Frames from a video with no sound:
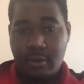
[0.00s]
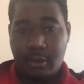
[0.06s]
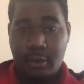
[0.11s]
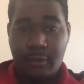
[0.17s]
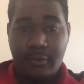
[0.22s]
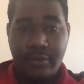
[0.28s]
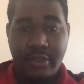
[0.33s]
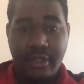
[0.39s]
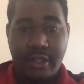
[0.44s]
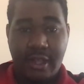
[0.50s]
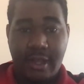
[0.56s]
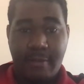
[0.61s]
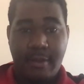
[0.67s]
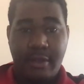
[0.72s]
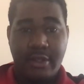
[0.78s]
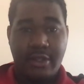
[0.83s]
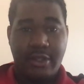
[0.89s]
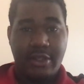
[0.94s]
obviously that
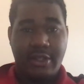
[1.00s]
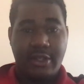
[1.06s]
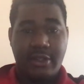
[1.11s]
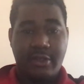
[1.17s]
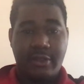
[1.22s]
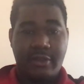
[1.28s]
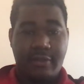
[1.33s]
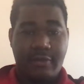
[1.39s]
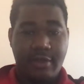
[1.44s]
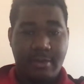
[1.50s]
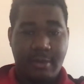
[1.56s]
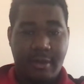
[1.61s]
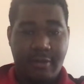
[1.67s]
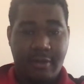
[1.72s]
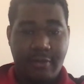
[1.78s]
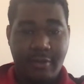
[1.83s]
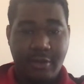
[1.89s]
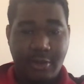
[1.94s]
means The Seeds of Death is my
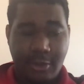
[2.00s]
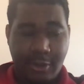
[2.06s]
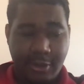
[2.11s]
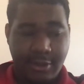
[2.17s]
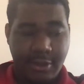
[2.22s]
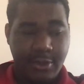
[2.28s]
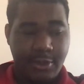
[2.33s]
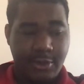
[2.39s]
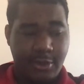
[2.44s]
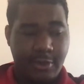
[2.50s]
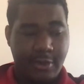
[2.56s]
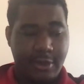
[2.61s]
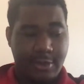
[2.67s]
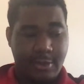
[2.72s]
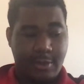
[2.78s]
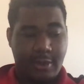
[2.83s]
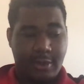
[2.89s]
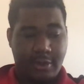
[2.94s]
favorite Charlton story
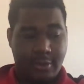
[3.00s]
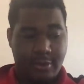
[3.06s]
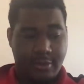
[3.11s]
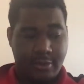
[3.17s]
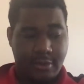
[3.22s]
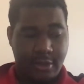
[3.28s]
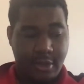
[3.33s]
as well.